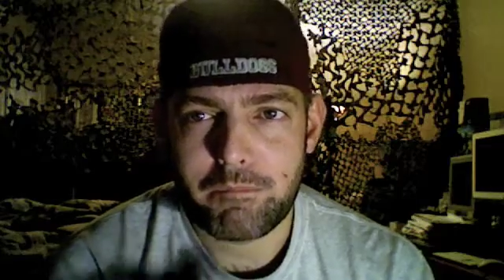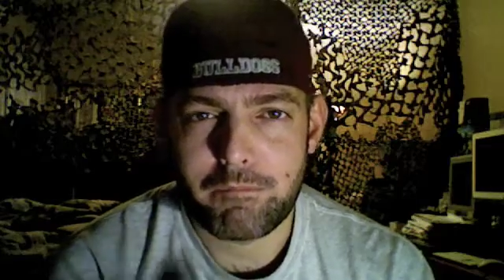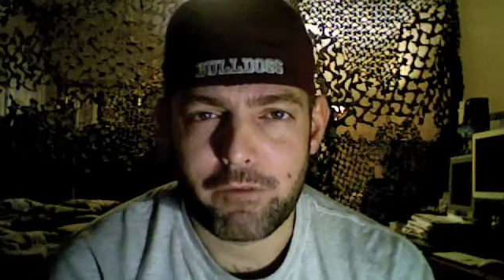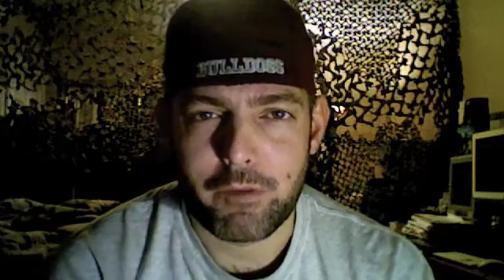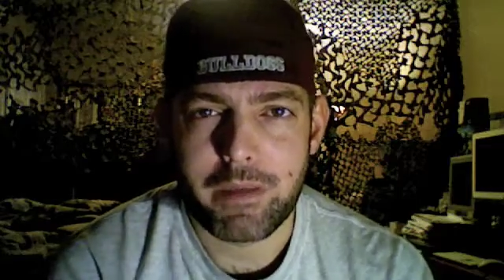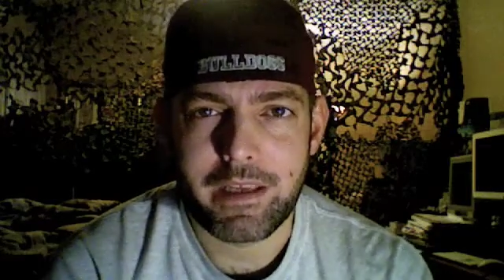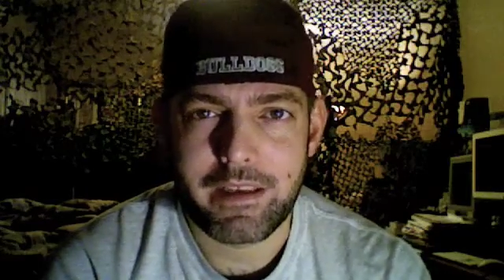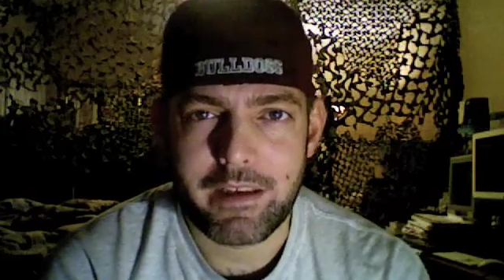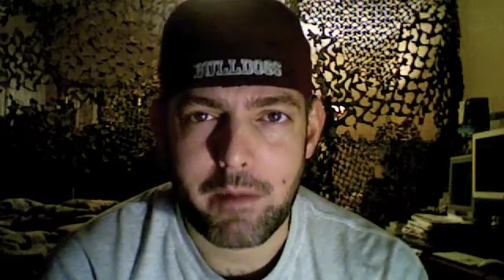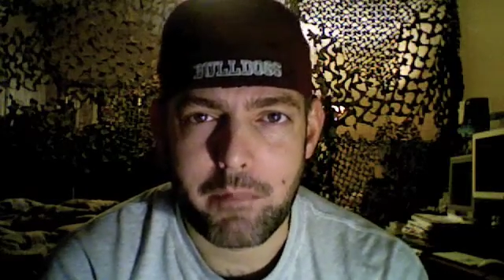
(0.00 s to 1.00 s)
for
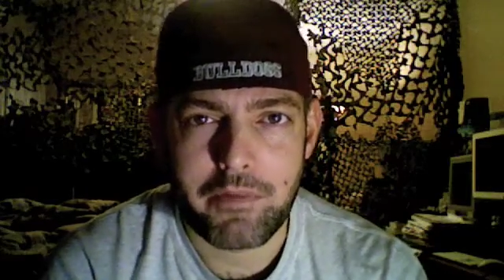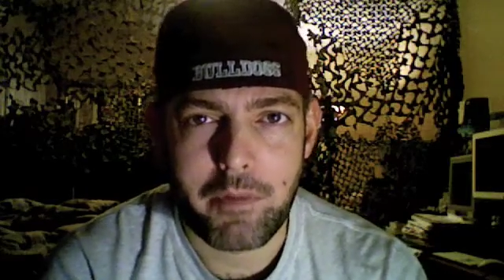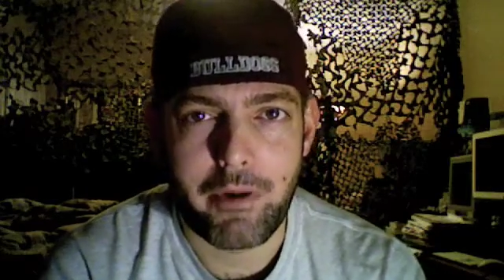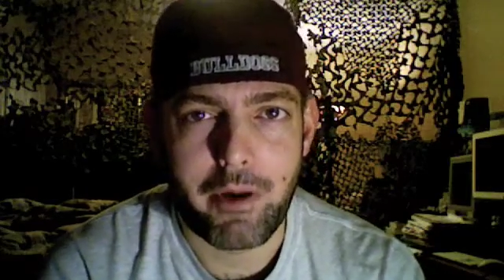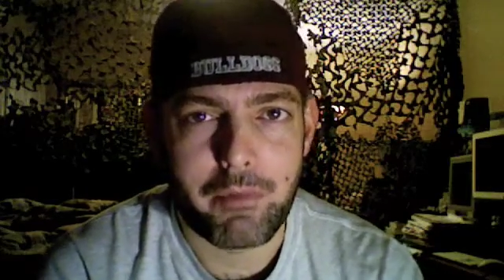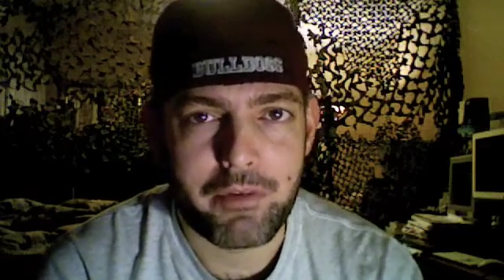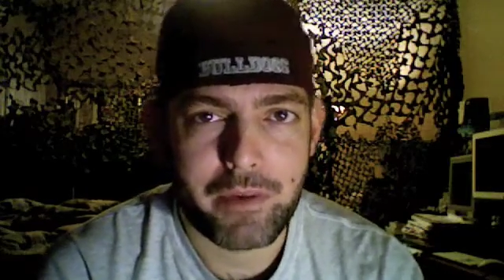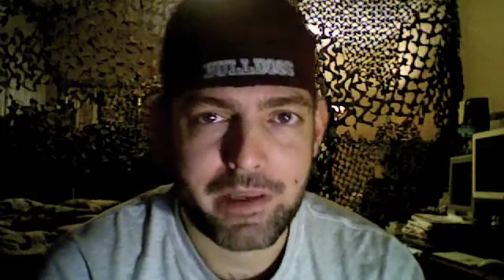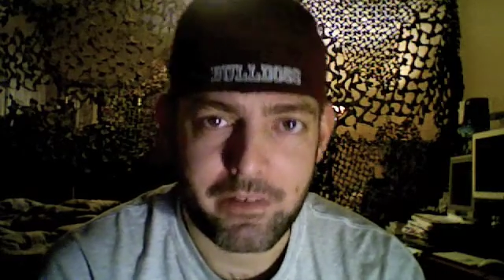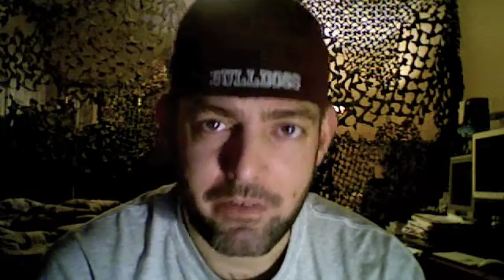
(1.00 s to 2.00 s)
me, I'm somewhere in
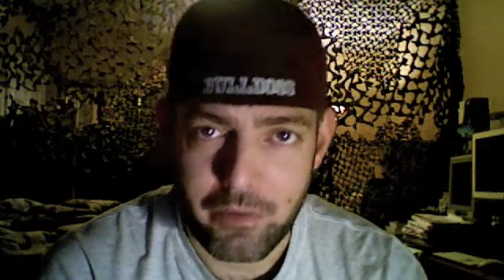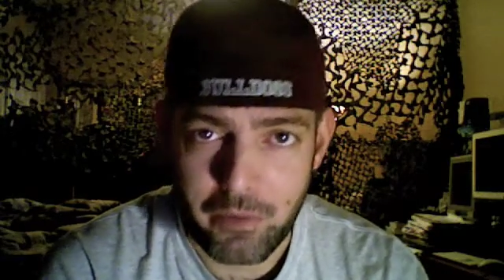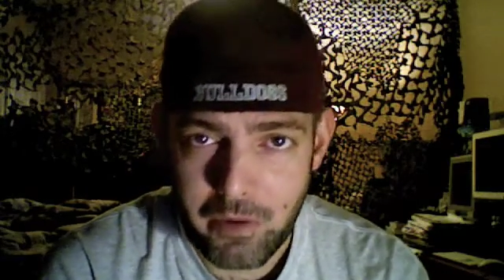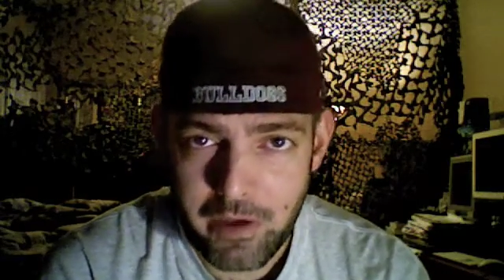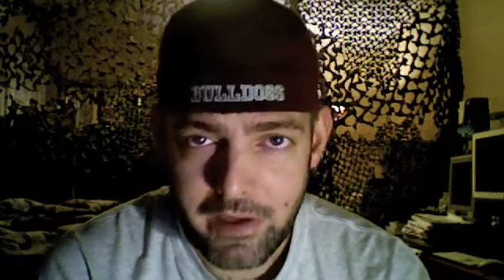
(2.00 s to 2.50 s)
between the two,